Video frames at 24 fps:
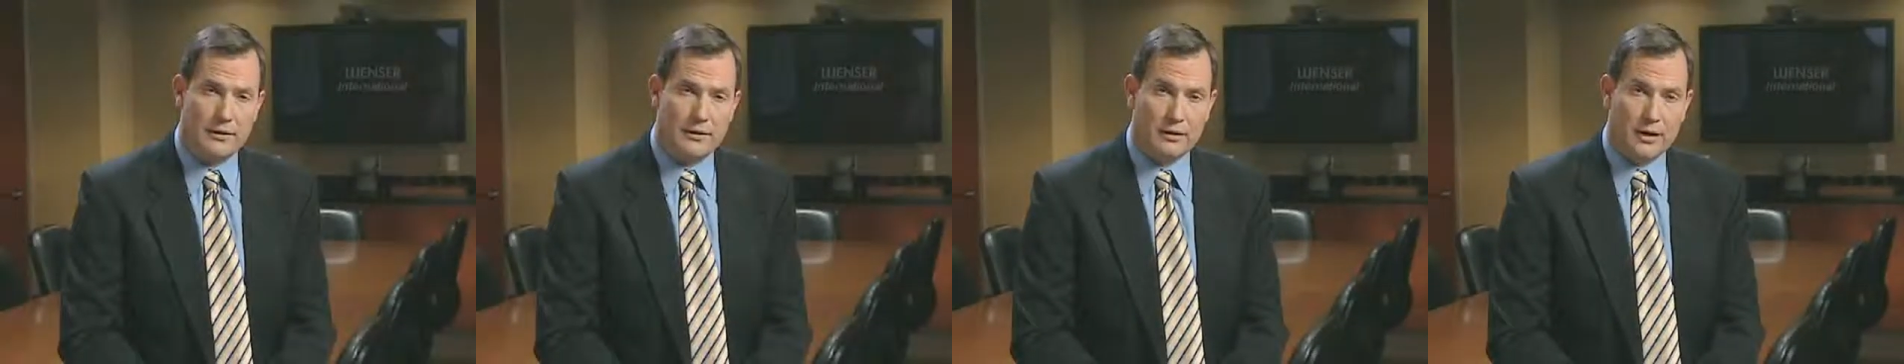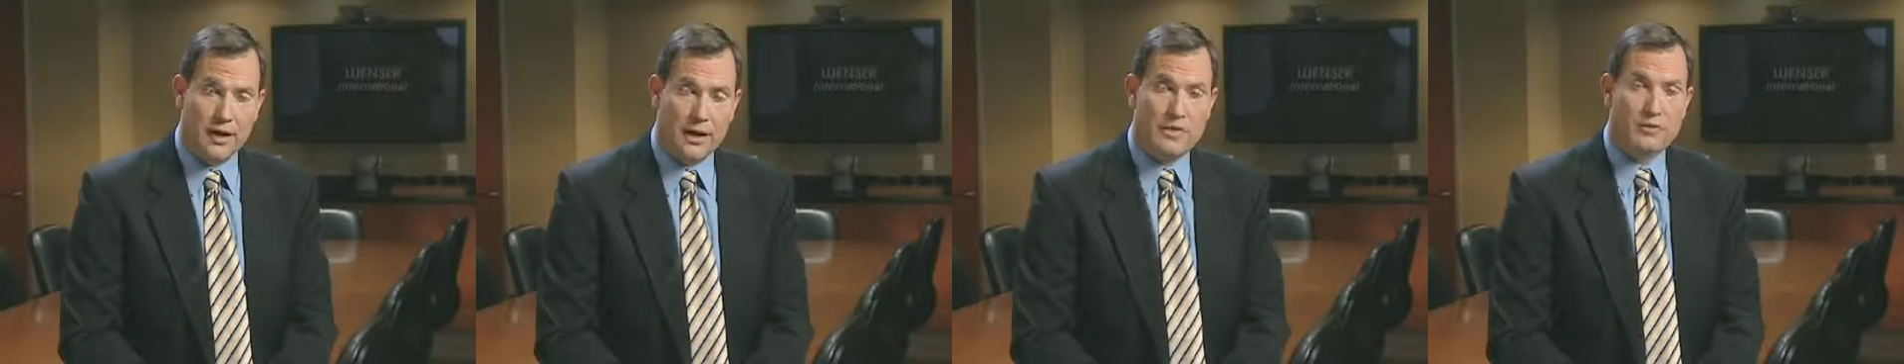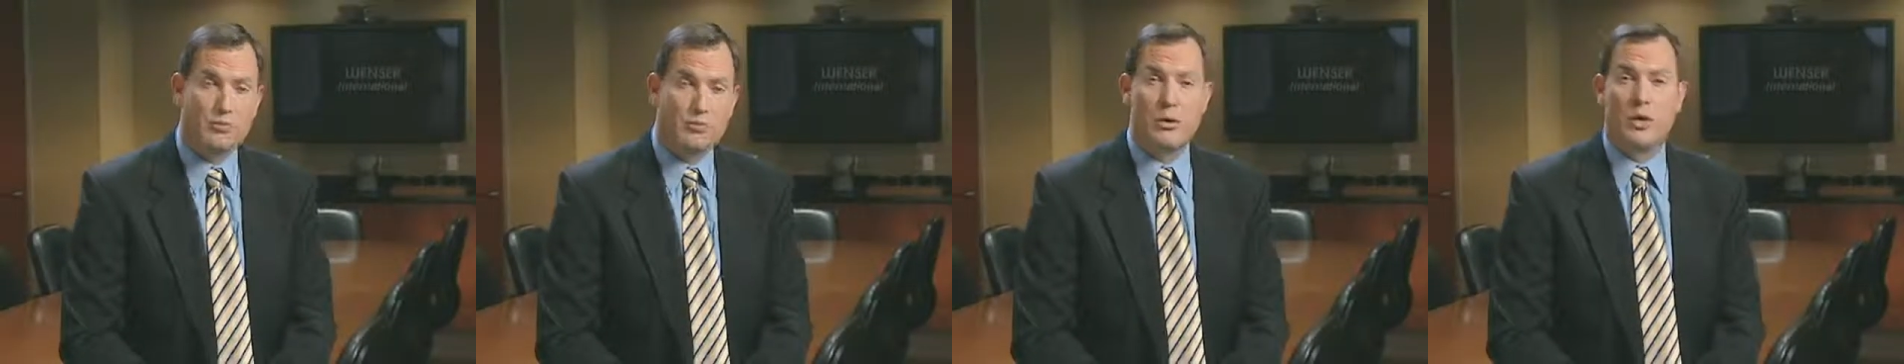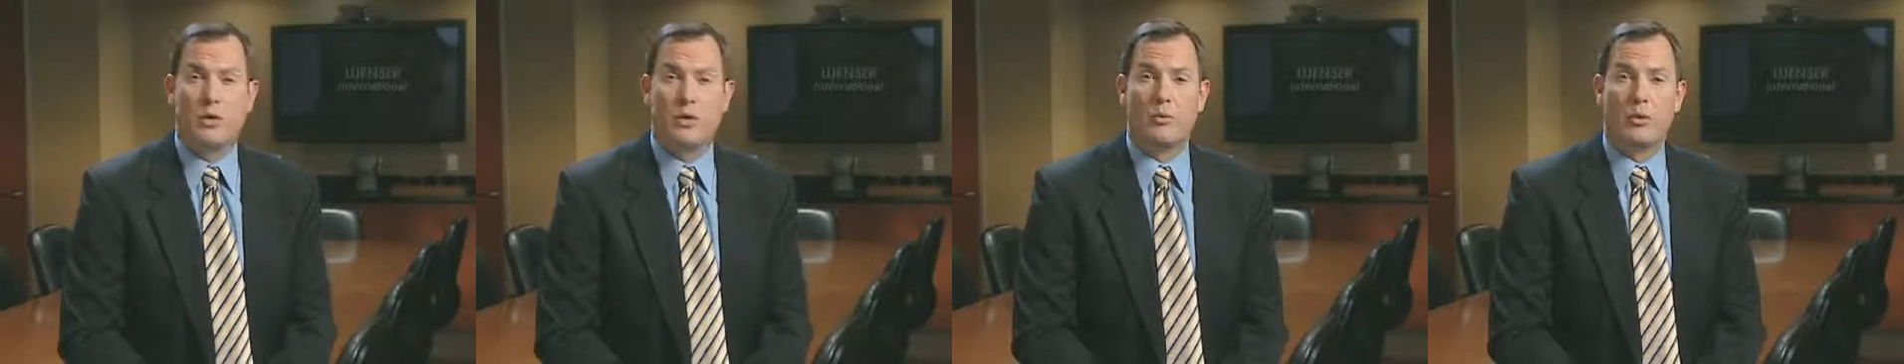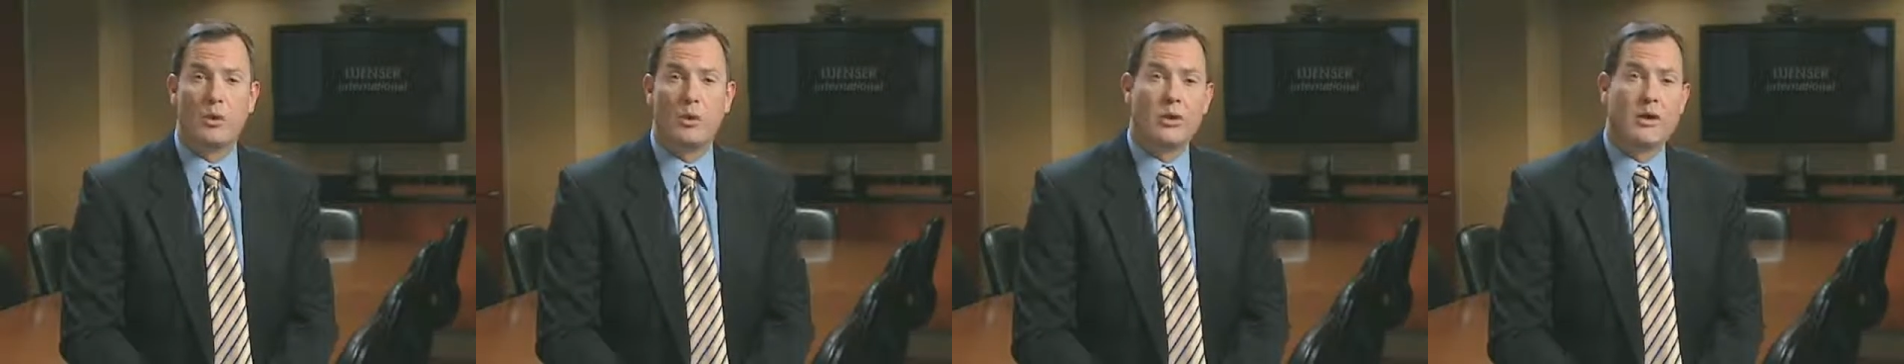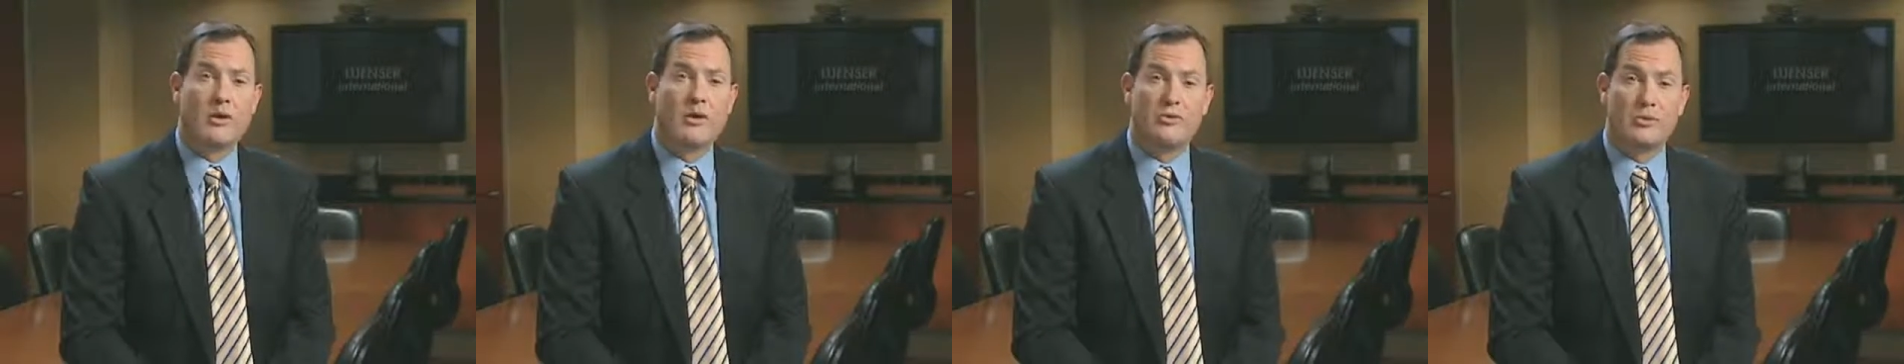Last week,
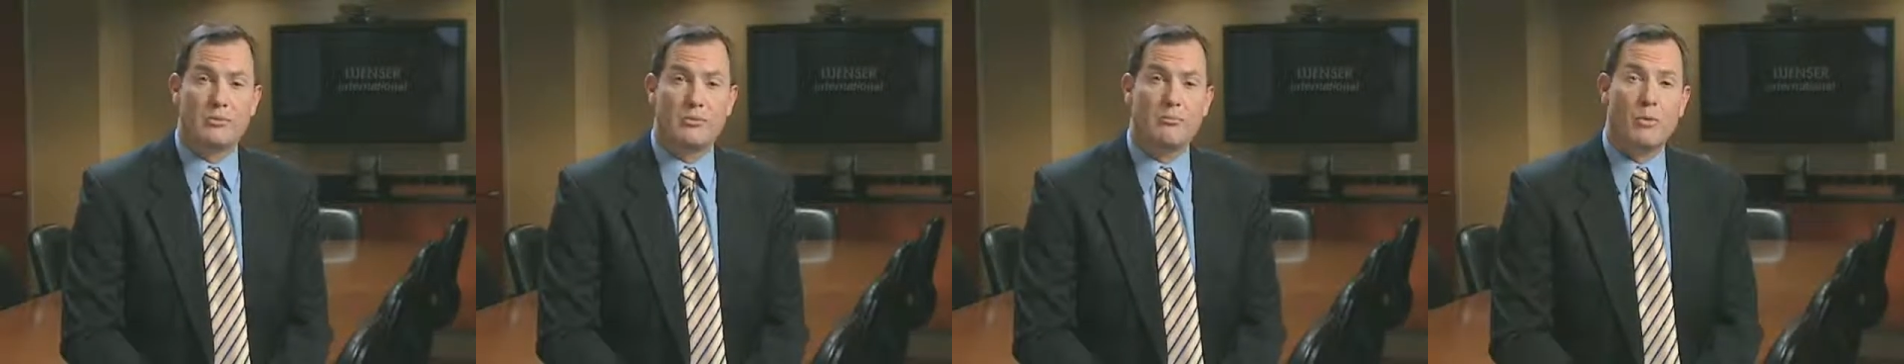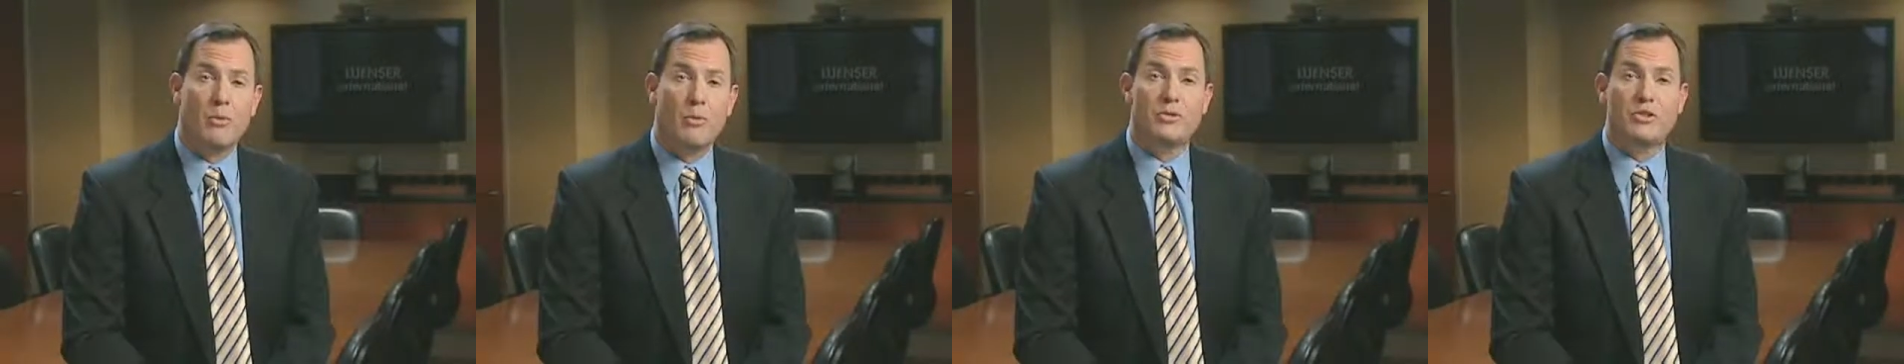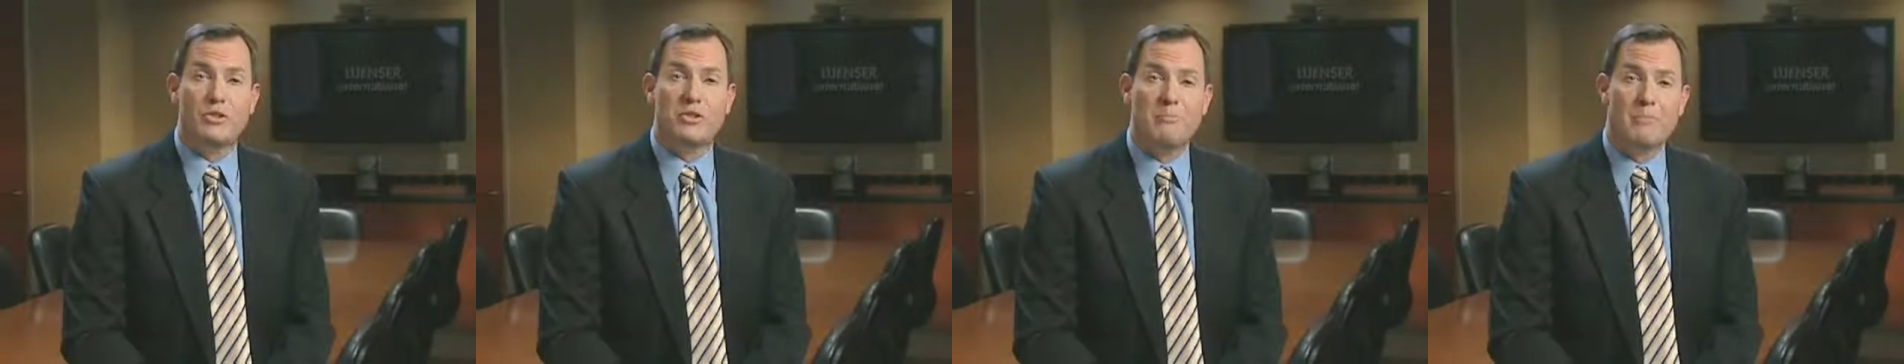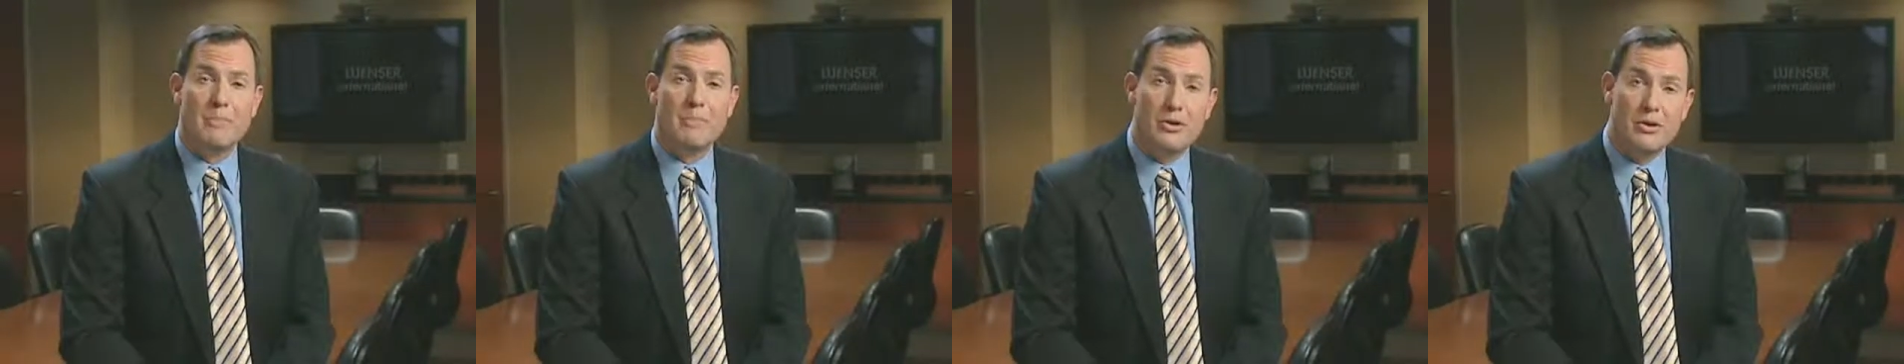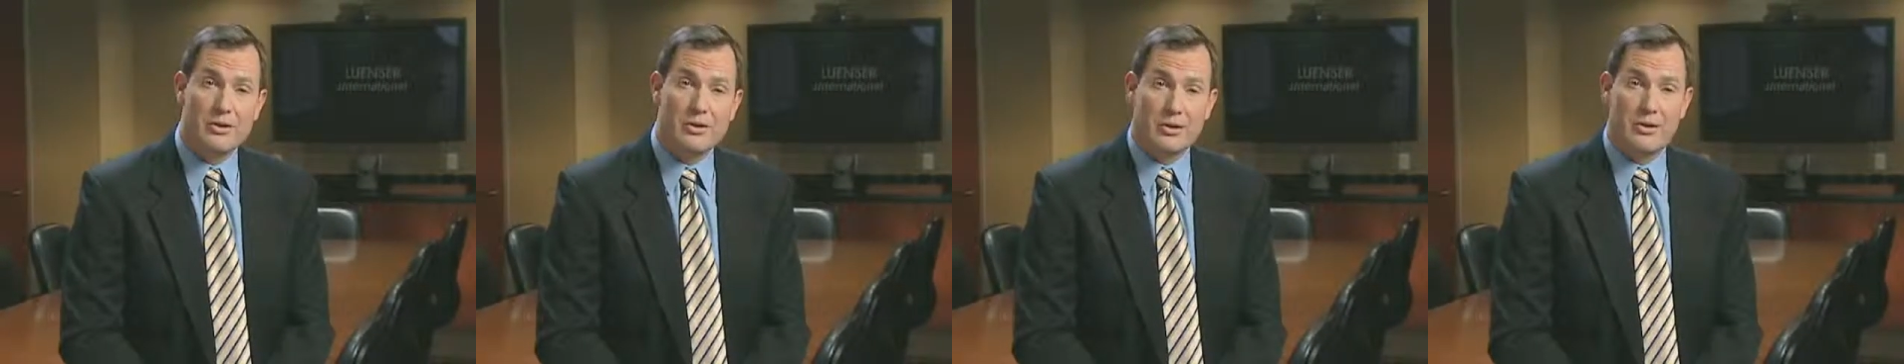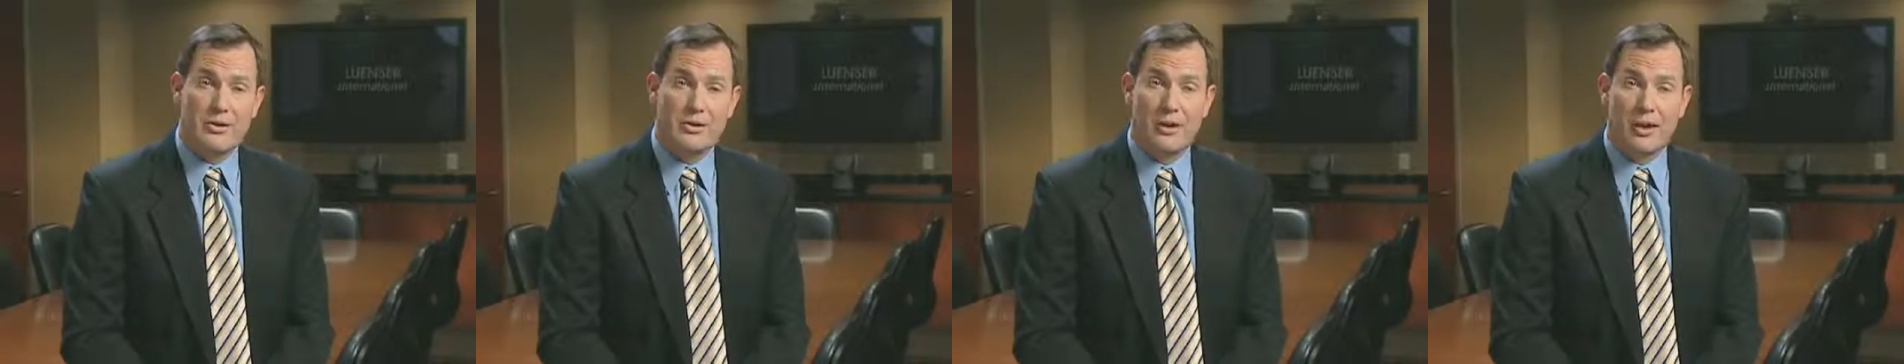we lost a
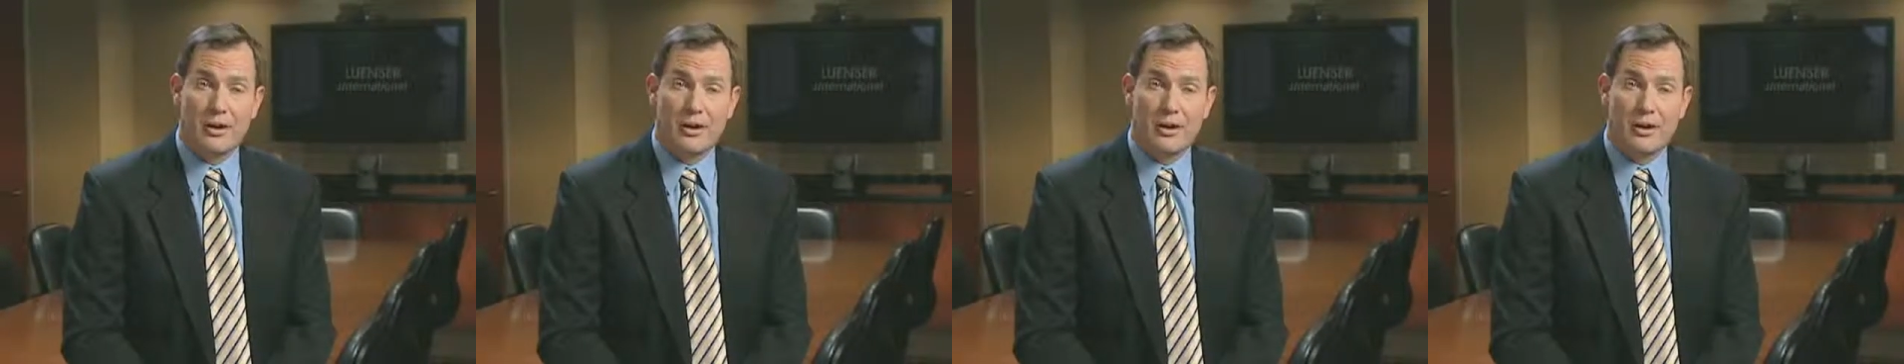multi-million